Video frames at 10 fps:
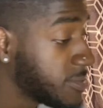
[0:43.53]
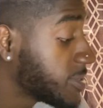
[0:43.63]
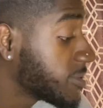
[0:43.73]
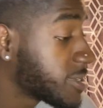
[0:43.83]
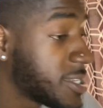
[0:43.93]

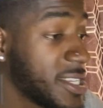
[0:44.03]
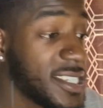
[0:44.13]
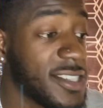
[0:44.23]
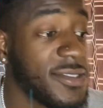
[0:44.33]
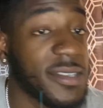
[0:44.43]
No
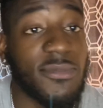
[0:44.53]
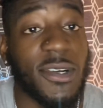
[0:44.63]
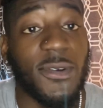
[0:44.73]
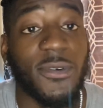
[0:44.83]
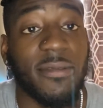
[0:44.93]
kizzy, you know the
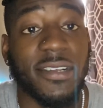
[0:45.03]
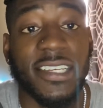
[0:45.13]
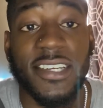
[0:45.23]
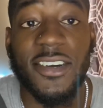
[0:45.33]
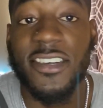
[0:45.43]
boy went,
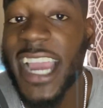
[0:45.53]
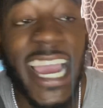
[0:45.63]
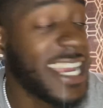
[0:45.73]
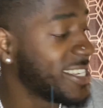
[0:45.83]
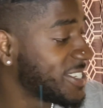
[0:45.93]
but go
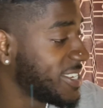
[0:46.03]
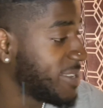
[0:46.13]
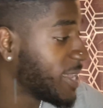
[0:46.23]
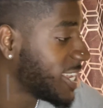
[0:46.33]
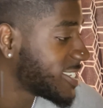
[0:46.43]
crazy,
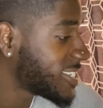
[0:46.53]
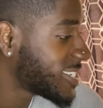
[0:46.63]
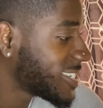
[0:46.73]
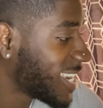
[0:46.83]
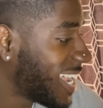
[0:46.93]

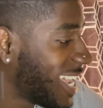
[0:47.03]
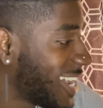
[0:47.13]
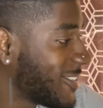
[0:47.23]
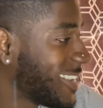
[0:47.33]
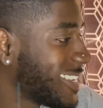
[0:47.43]

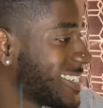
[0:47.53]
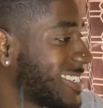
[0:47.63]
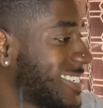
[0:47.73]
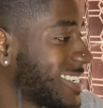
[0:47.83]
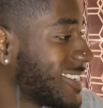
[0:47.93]
bitch. we in
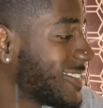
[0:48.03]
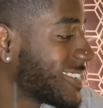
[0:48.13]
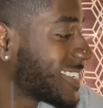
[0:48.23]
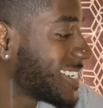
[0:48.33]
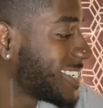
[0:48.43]
this shit go
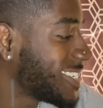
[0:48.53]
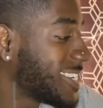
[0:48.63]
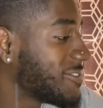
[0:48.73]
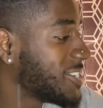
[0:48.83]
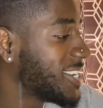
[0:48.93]
crazy
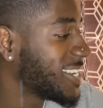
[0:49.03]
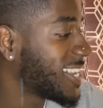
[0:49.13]
every day.